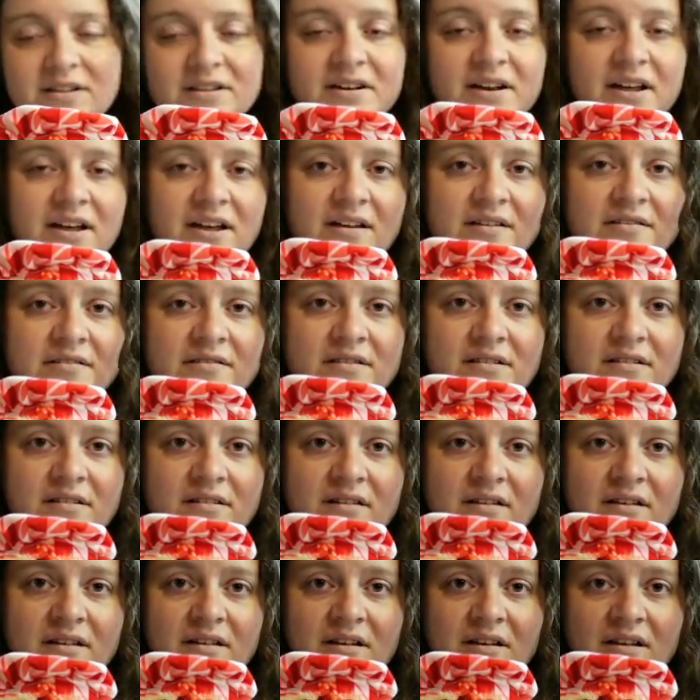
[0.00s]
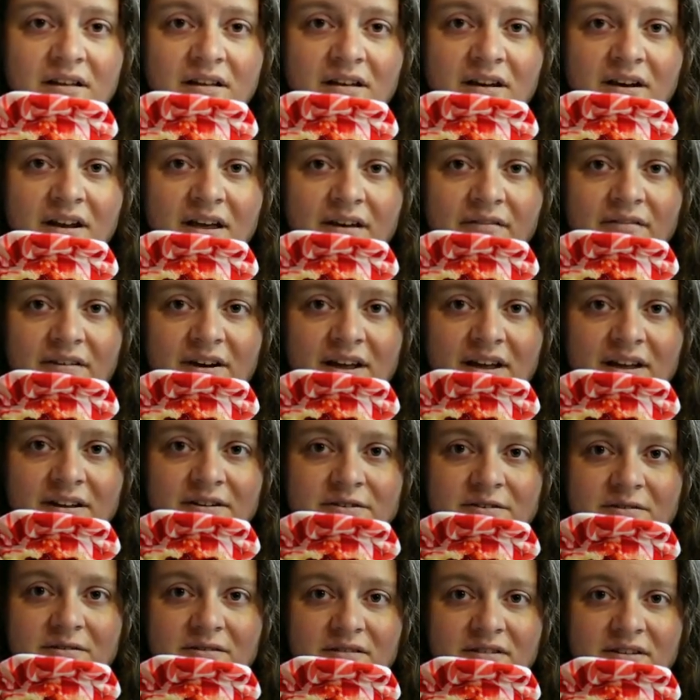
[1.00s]
a desk and have an
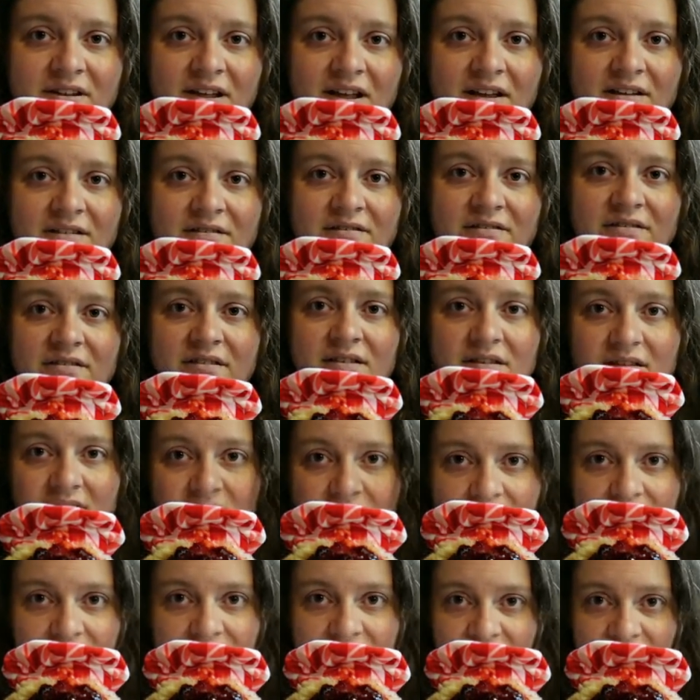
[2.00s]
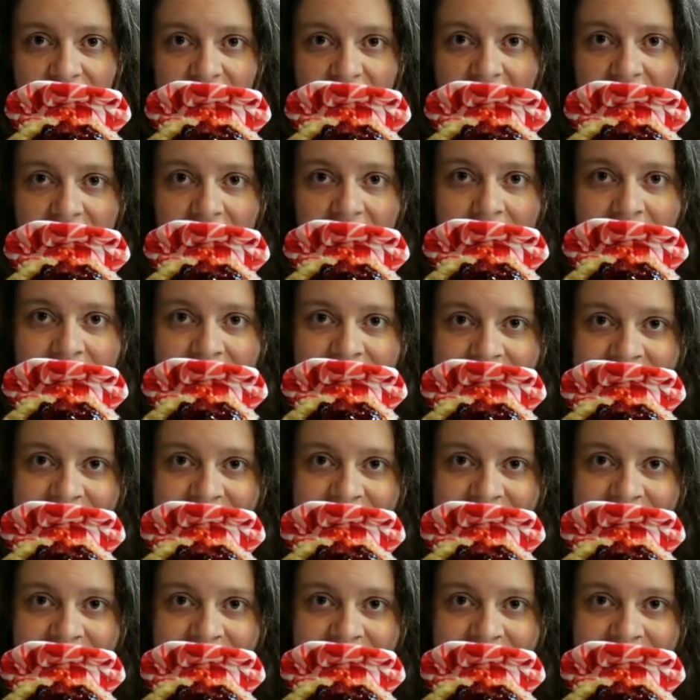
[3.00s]
actual nice setup.